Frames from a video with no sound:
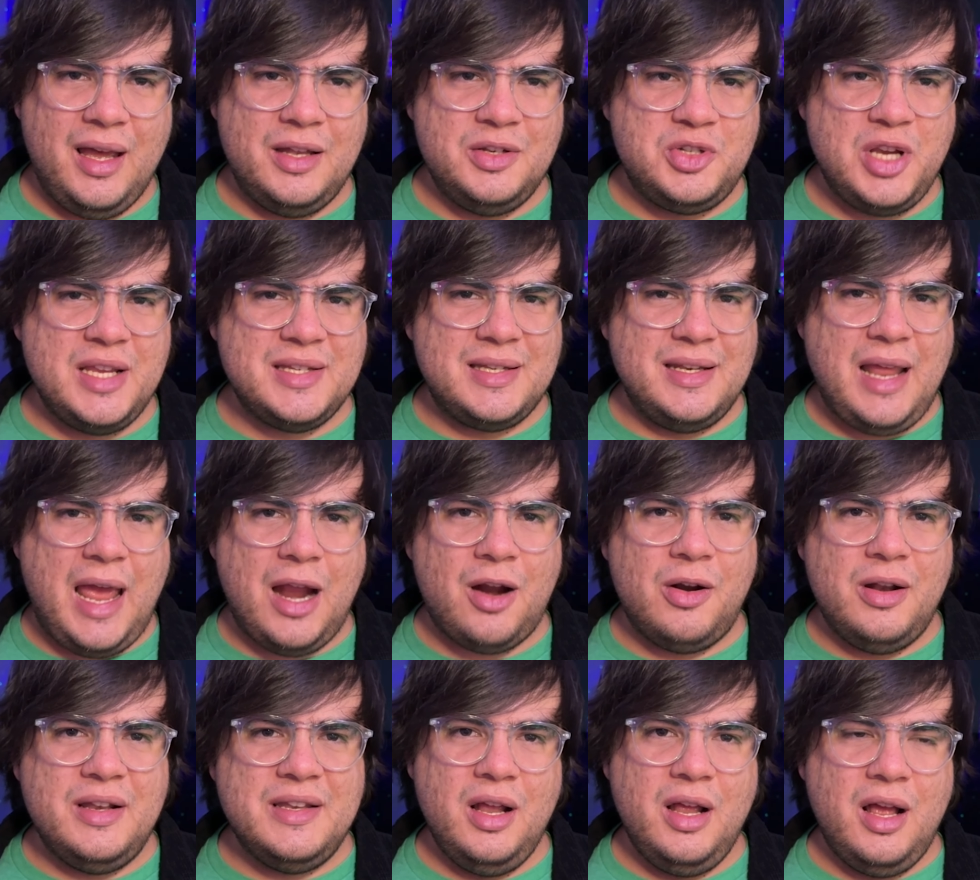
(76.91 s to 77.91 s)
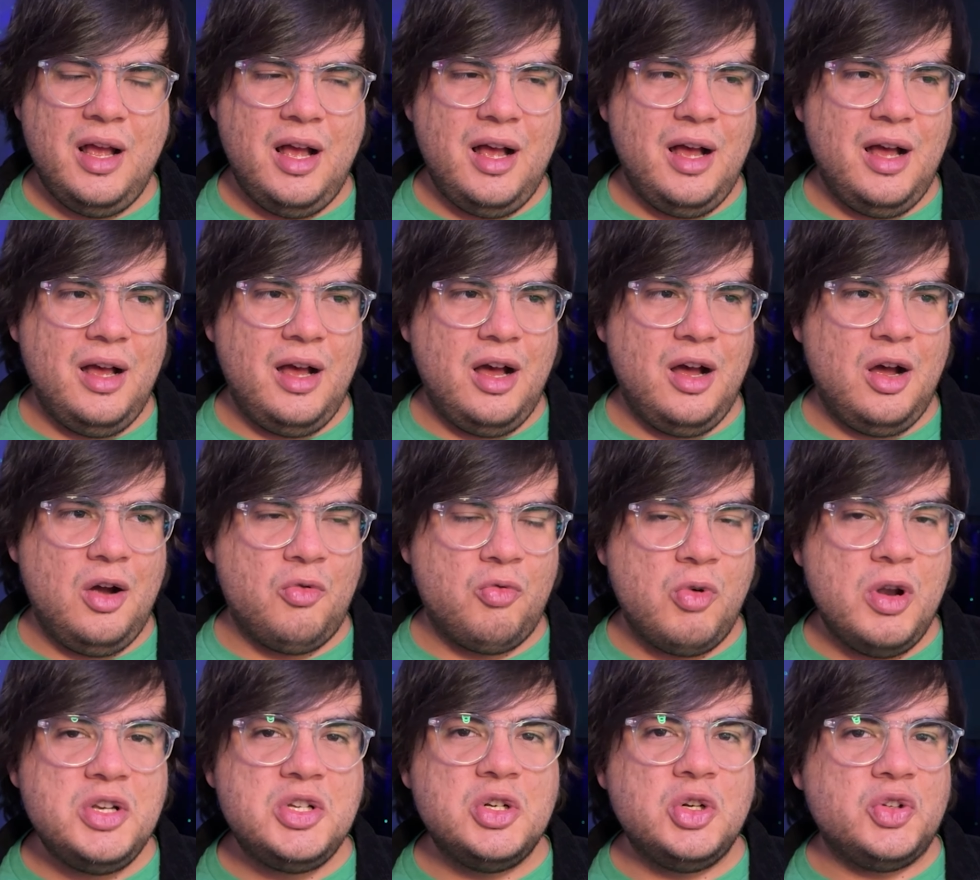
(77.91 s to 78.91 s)
Jason Aaron's
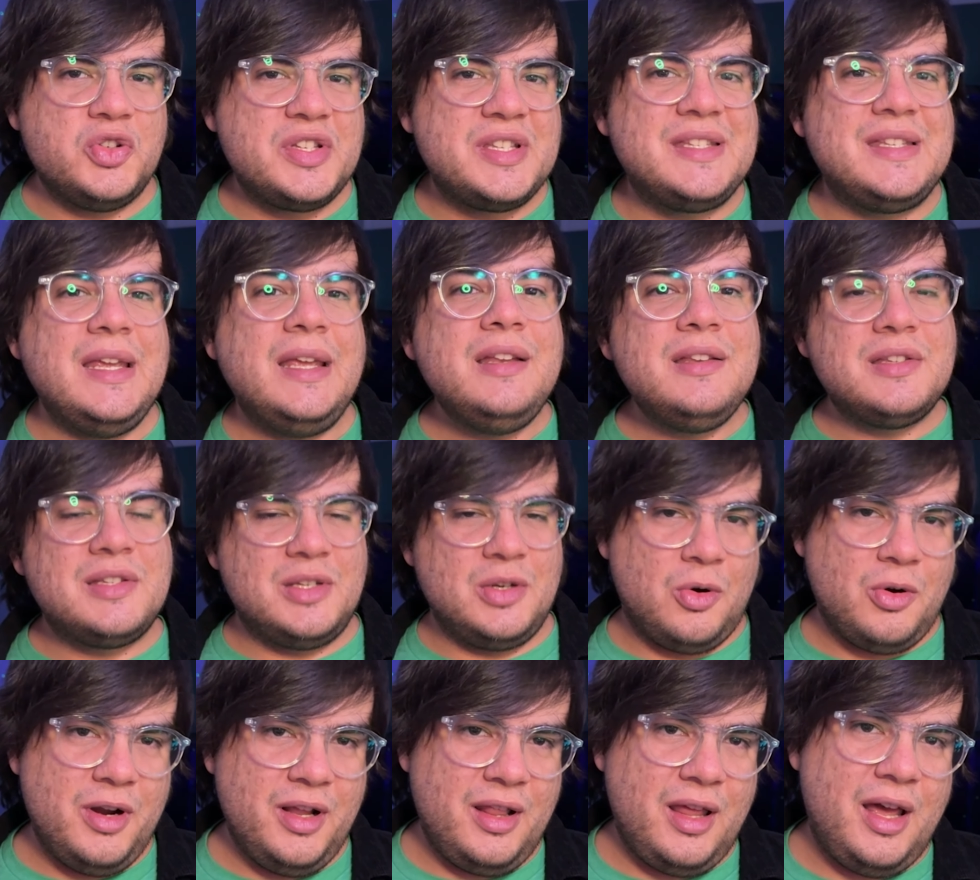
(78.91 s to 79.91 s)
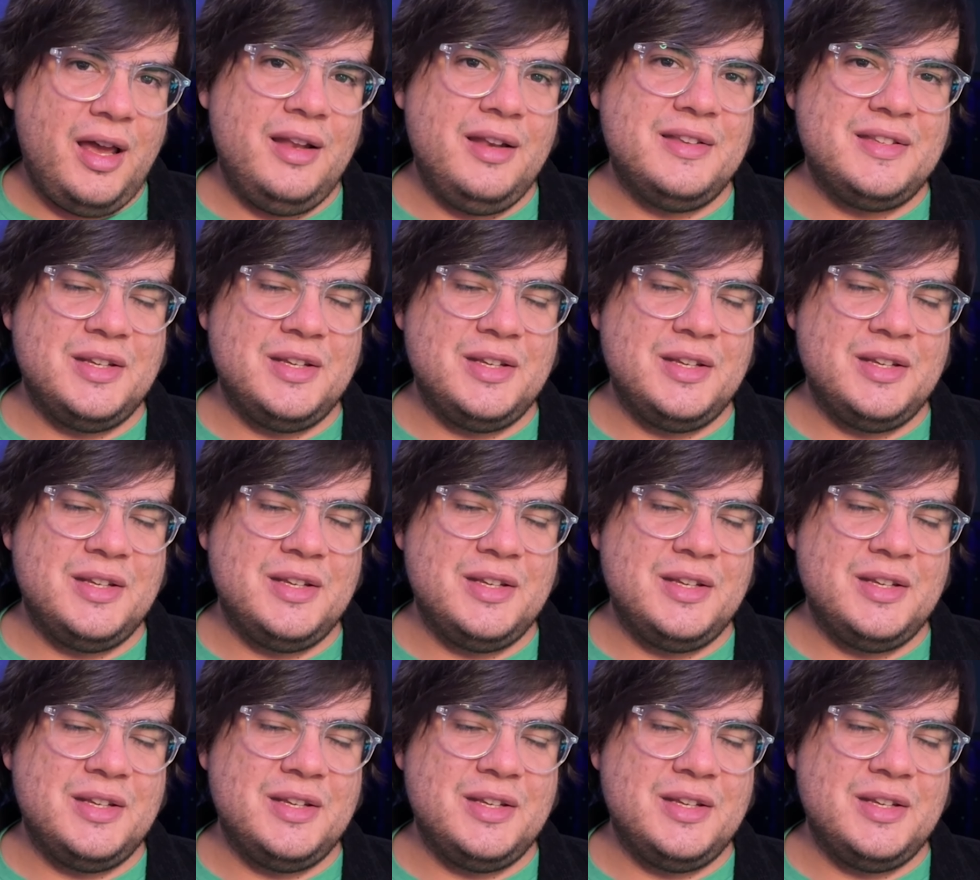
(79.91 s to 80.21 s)
original Sin storyline.